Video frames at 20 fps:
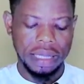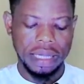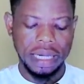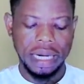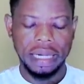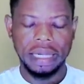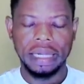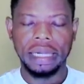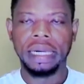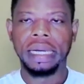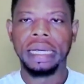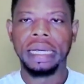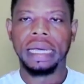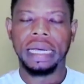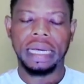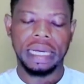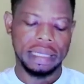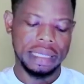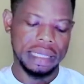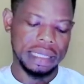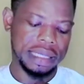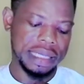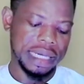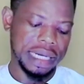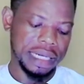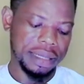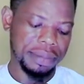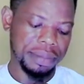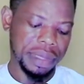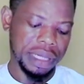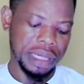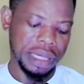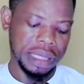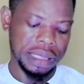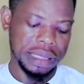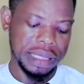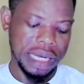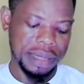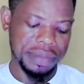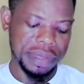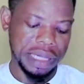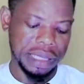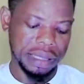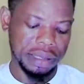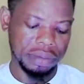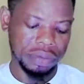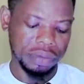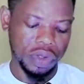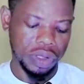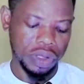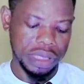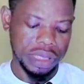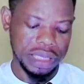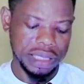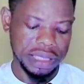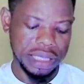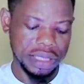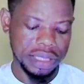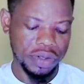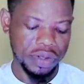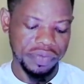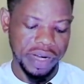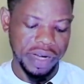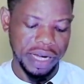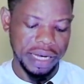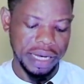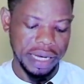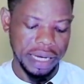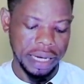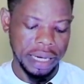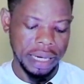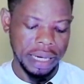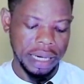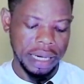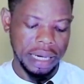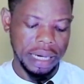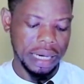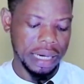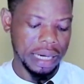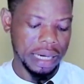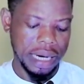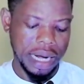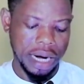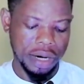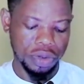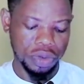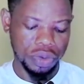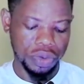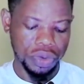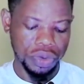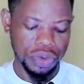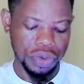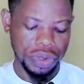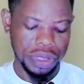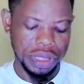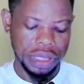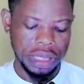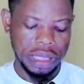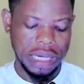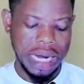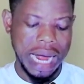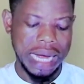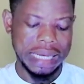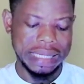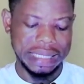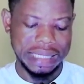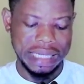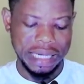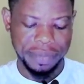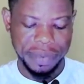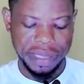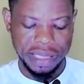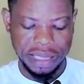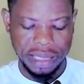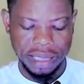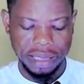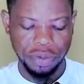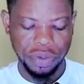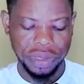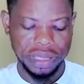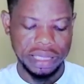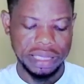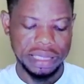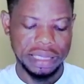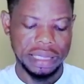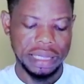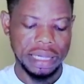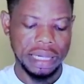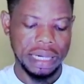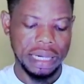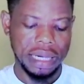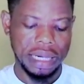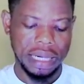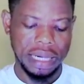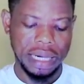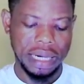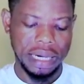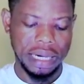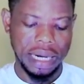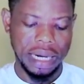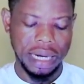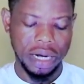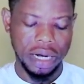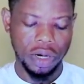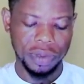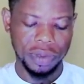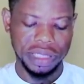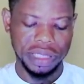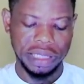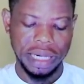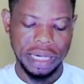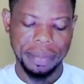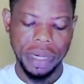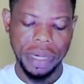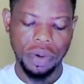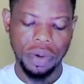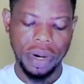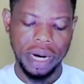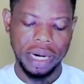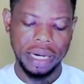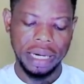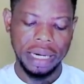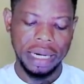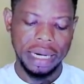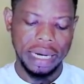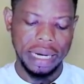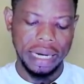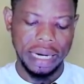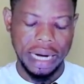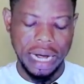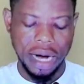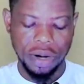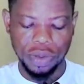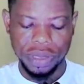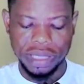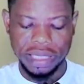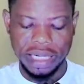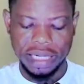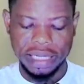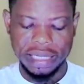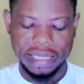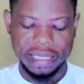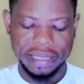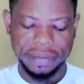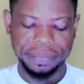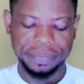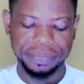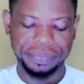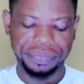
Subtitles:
Then it is telling me terms and conditions over here, and I will choose accept, which is option number 1, and I will send.